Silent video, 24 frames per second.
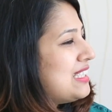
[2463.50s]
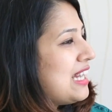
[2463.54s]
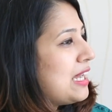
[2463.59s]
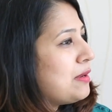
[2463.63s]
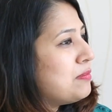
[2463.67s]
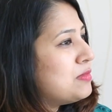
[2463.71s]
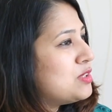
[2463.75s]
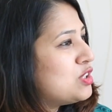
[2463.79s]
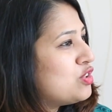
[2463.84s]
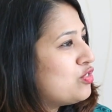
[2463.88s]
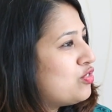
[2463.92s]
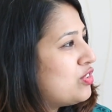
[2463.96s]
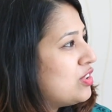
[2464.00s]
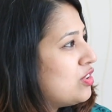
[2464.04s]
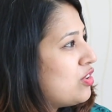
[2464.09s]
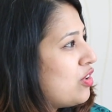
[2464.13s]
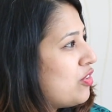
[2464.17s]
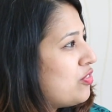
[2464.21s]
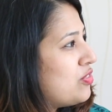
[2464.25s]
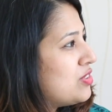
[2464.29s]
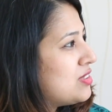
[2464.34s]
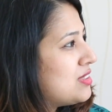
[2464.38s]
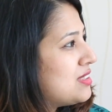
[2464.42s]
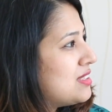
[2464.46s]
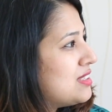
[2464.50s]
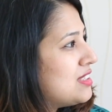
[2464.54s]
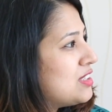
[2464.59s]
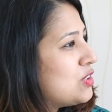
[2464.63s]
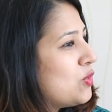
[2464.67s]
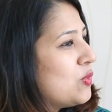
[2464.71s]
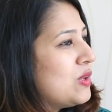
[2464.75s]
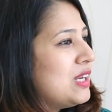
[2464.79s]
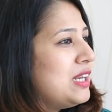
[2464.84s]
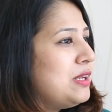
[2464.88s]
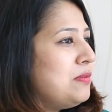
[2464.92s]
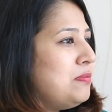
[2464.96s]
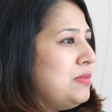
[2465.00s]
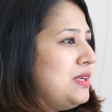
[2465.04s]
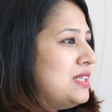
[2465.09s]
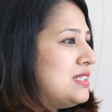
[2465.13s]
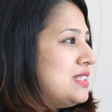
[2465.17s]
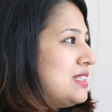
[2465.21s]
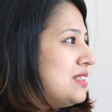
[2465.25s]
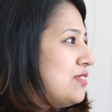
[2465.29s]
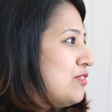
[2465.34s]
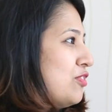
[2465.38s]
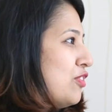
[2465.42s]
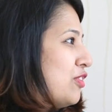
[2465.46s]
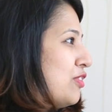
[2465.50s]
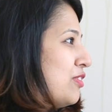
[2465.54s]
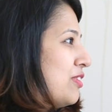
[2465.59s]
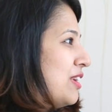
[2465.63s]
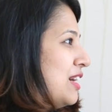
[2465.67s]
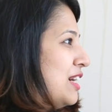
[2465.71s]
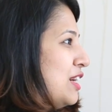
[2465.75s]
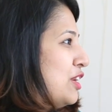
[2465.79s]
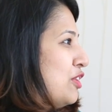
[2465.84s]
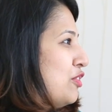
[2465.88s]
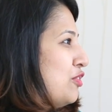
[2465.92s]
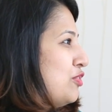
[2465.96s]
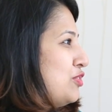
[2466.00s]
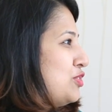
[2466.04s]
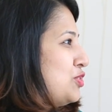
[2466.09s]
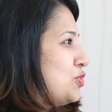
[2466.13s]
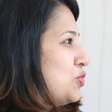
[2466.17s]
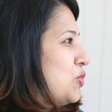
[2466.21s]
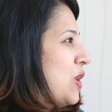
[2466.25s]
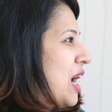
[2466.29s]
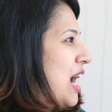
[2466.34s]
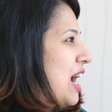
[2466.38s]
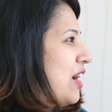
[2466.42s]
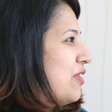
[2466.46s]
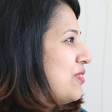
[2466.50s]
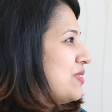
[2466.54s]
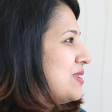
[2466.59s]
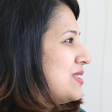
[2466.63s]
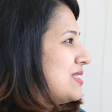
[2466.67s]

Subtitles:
time in different offices, only meeting for 2 hours.